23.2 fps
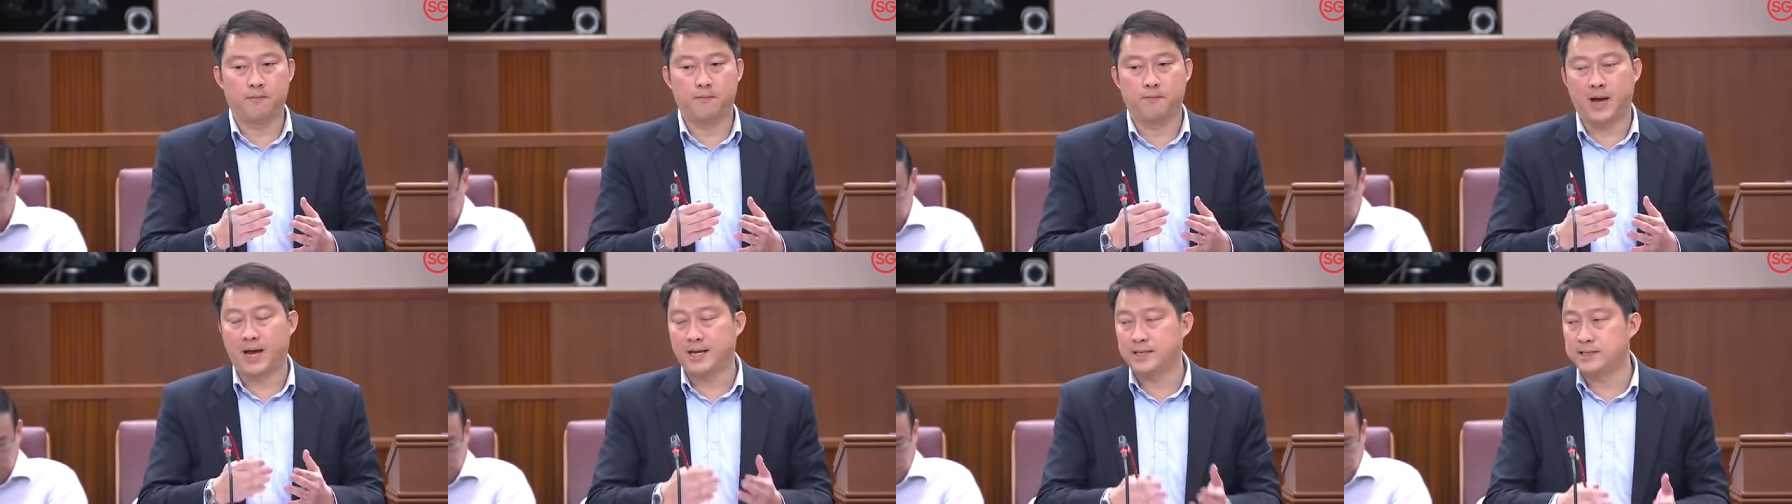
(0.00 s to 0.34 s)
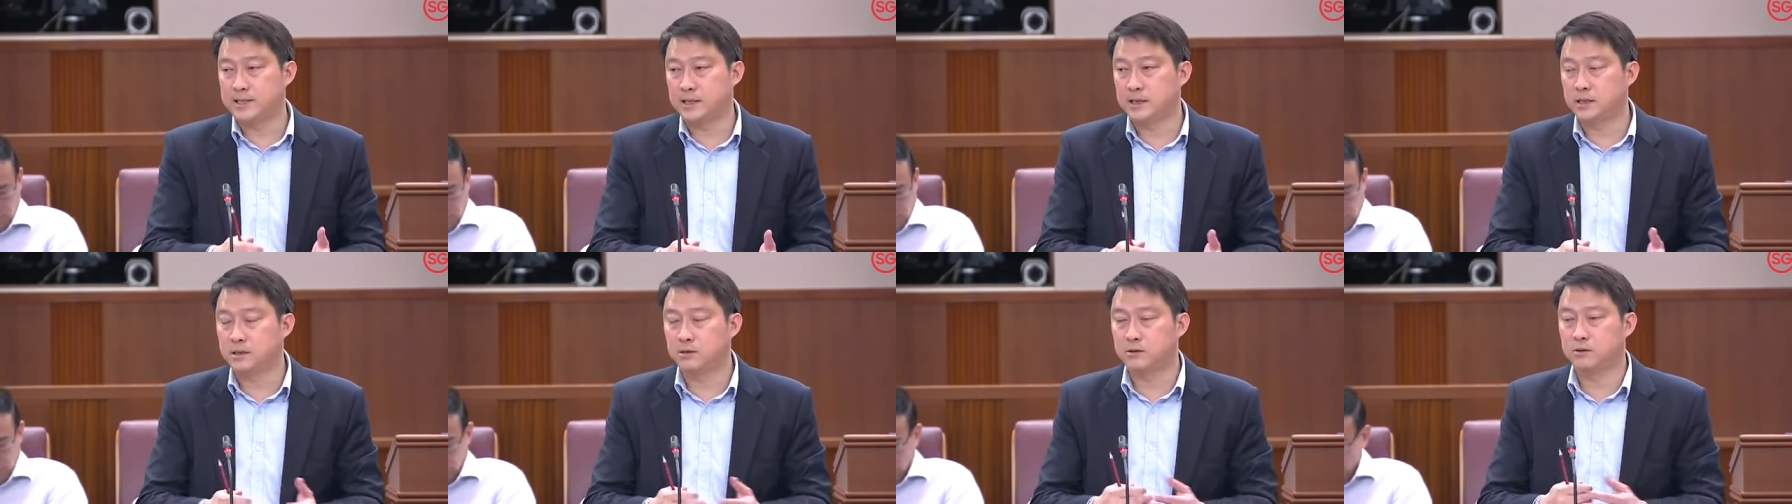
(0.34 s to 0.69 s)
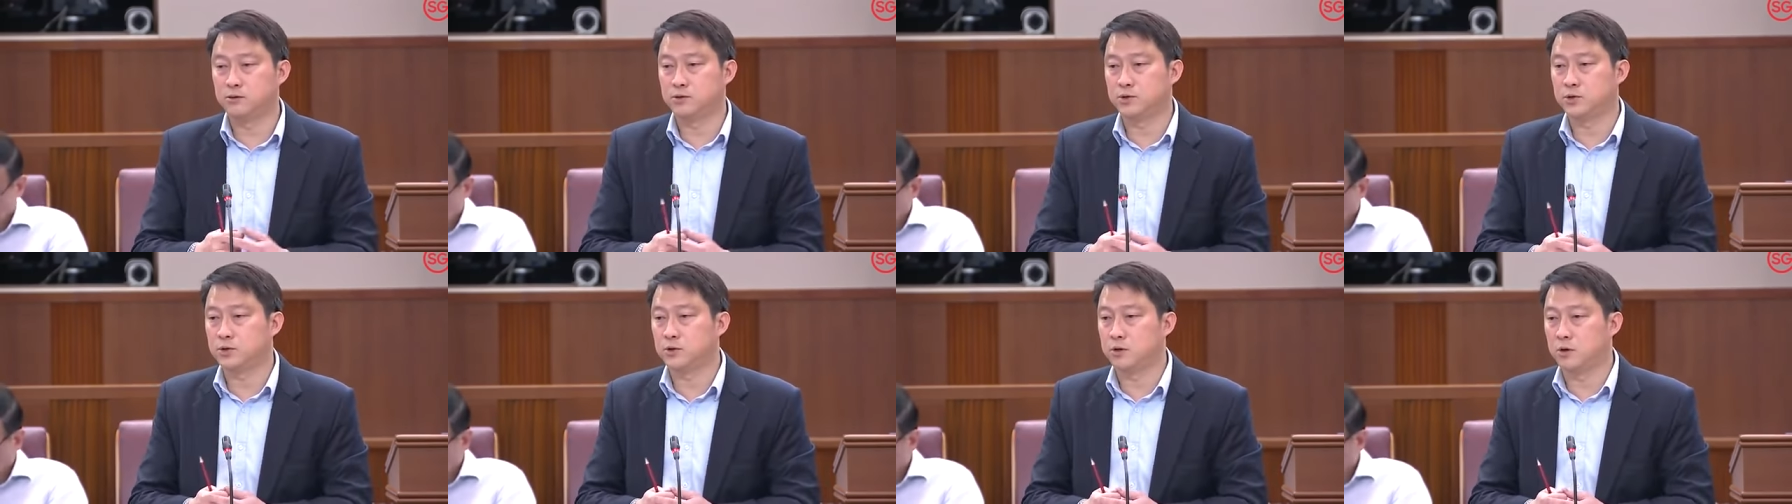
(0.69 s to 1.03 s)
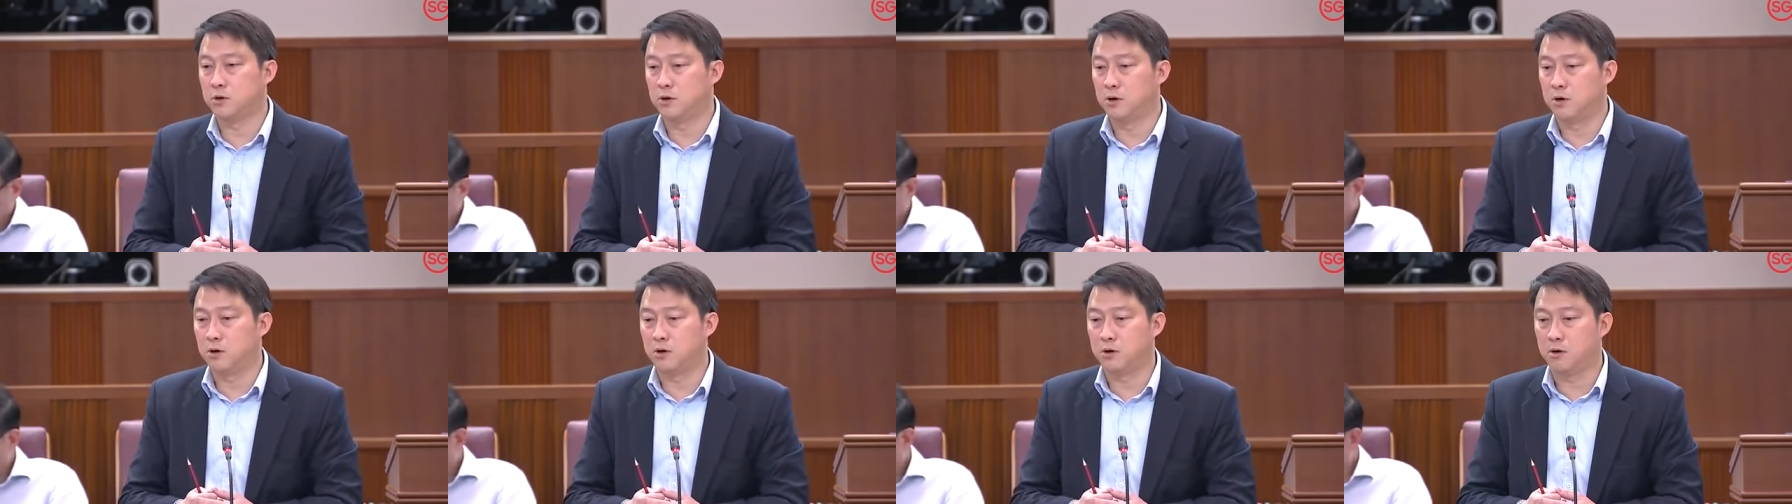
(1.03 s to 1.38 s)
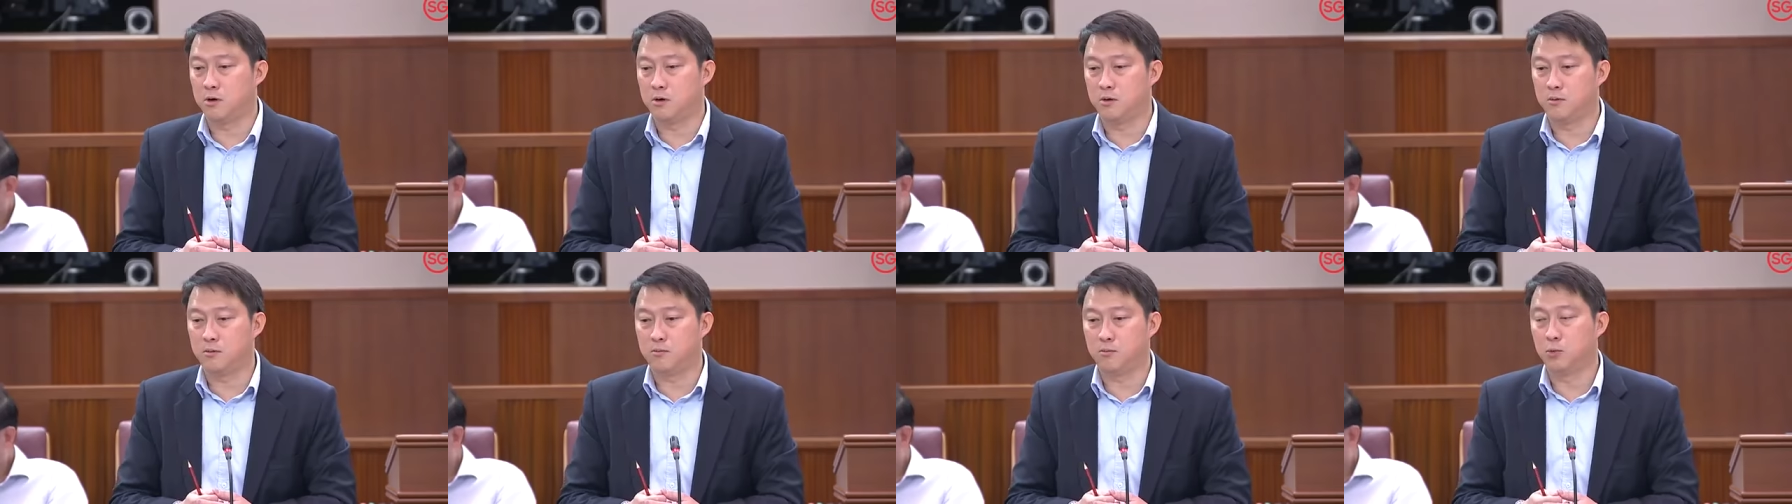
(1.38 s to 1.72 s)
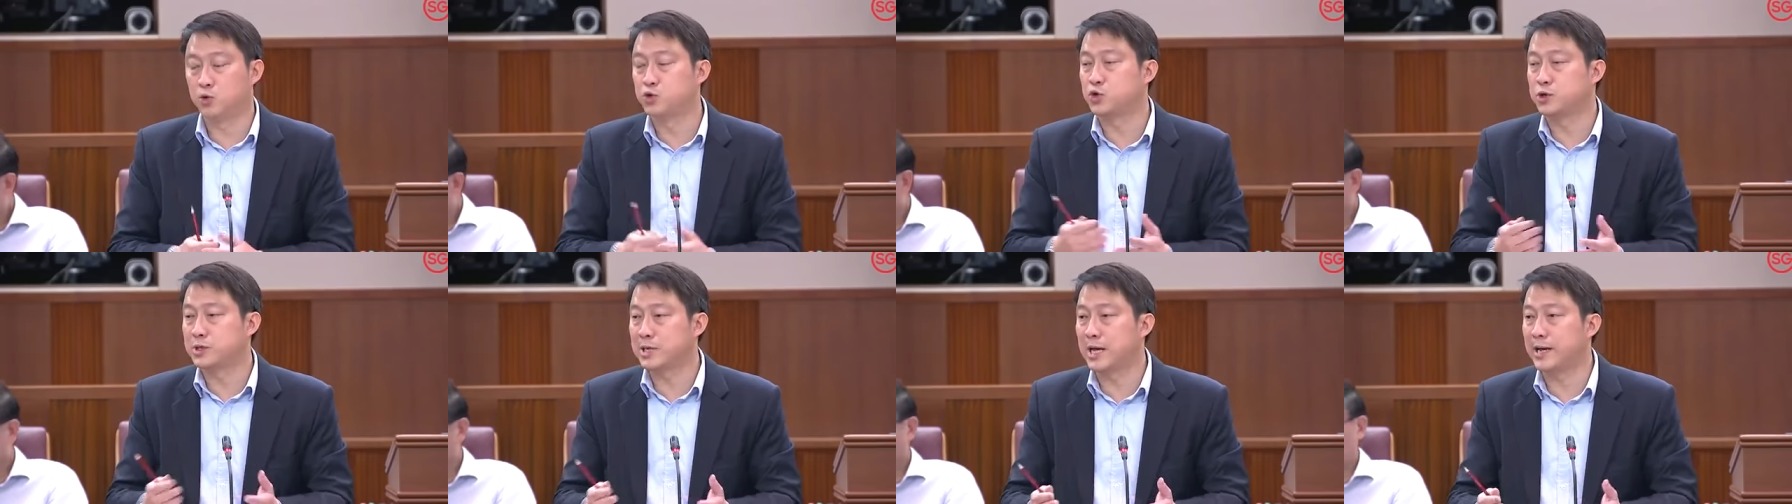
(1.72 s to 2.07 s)
bicycles or
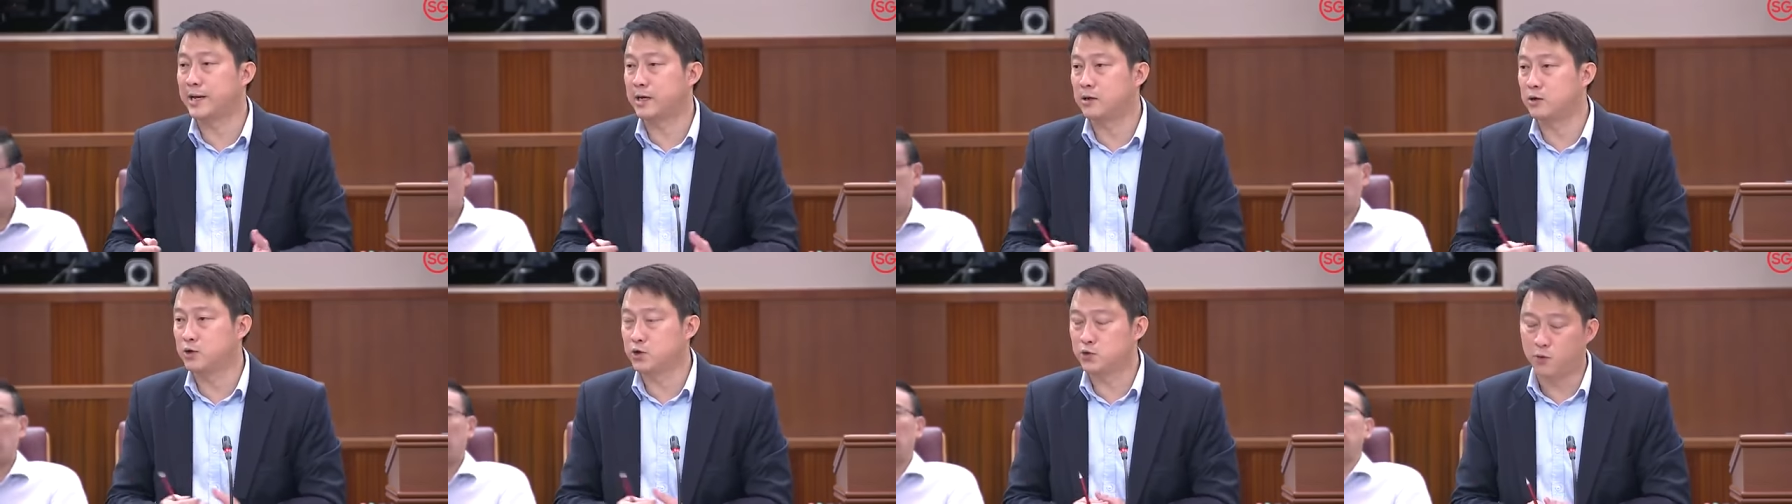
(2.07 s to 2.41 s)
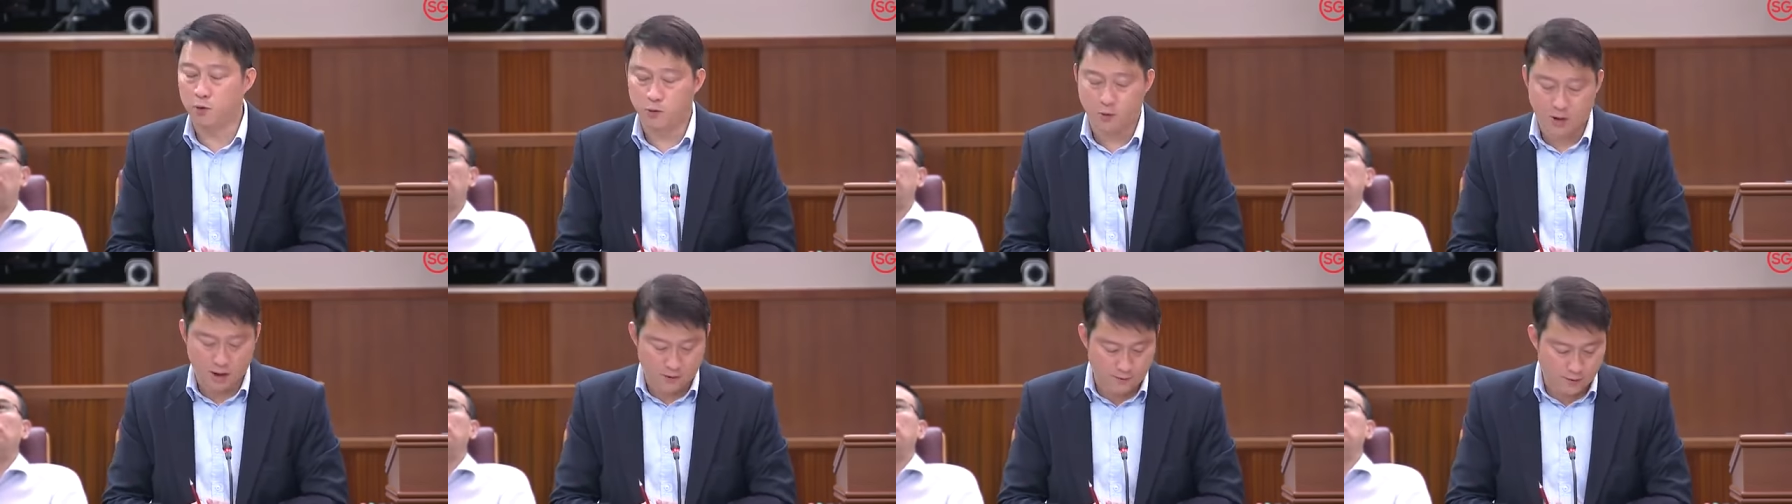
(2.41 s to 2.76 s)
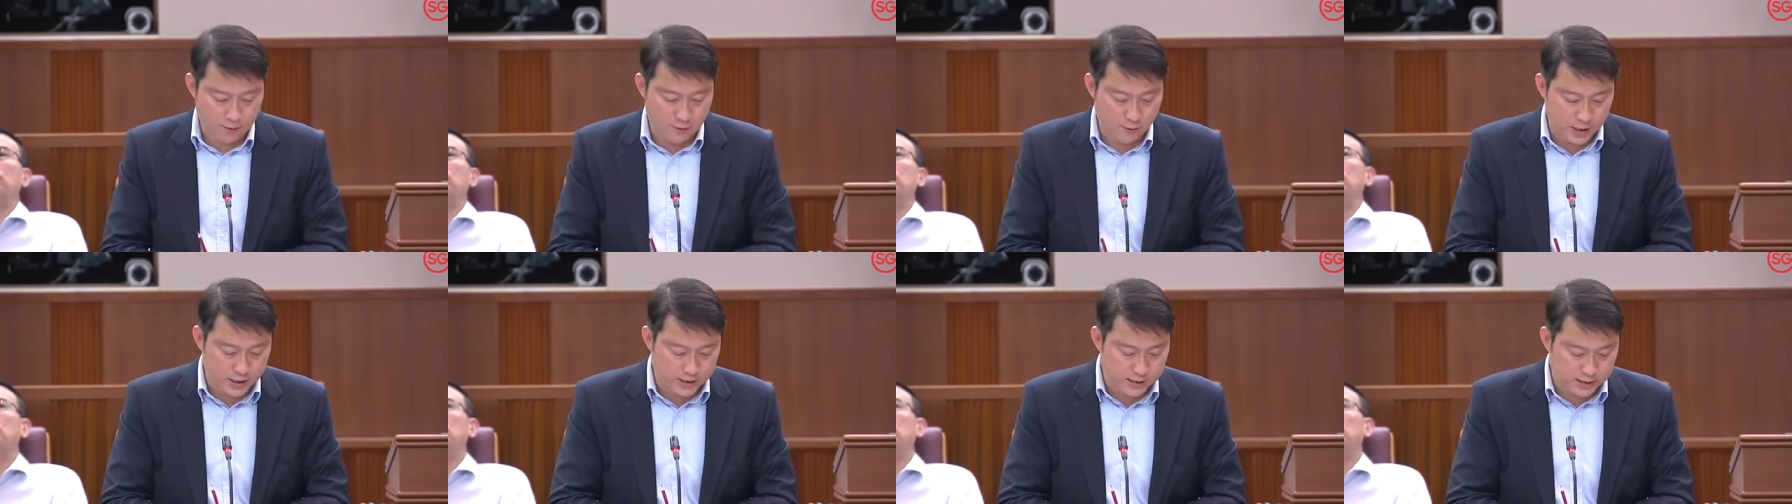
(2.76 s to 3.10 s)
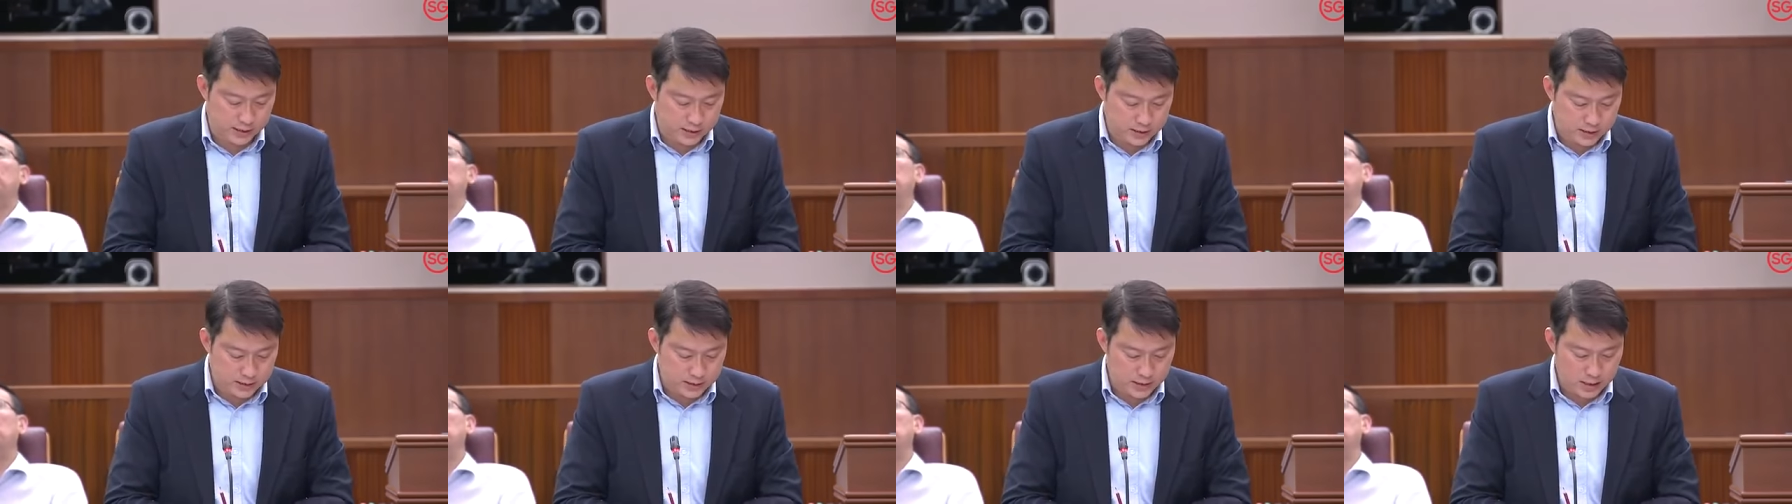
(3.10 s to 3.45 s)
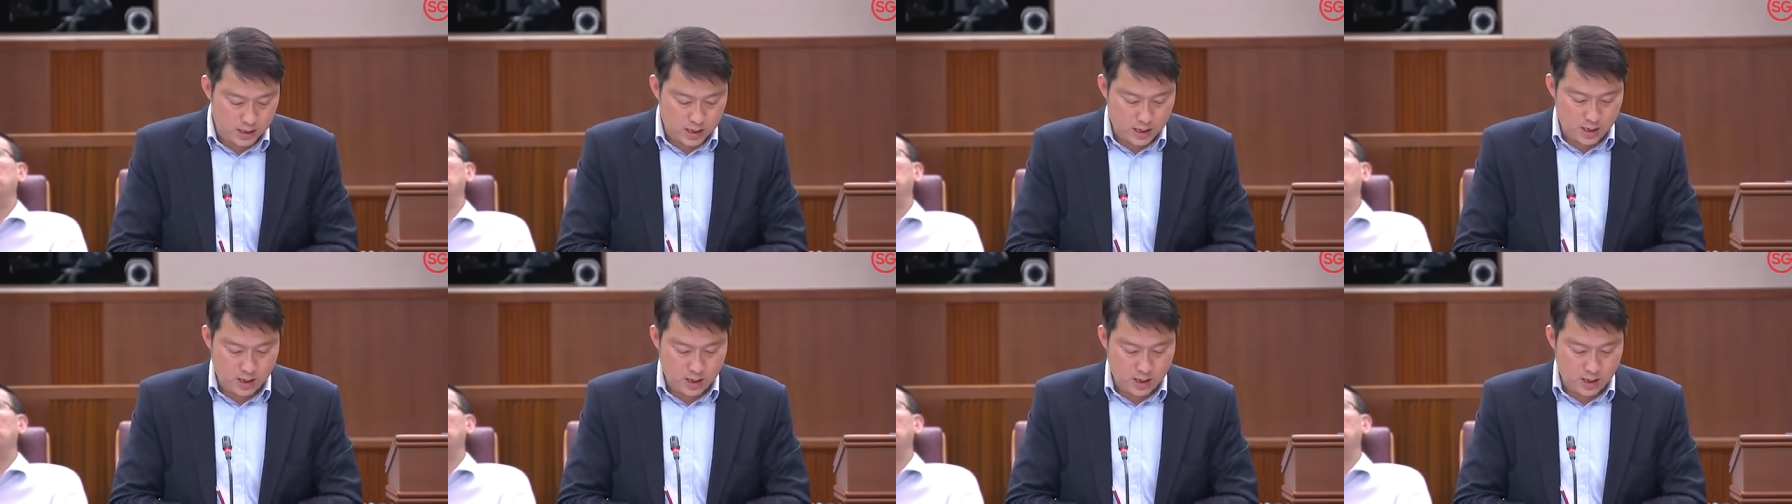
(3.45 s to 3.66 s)
motorcycles for whatever reasons,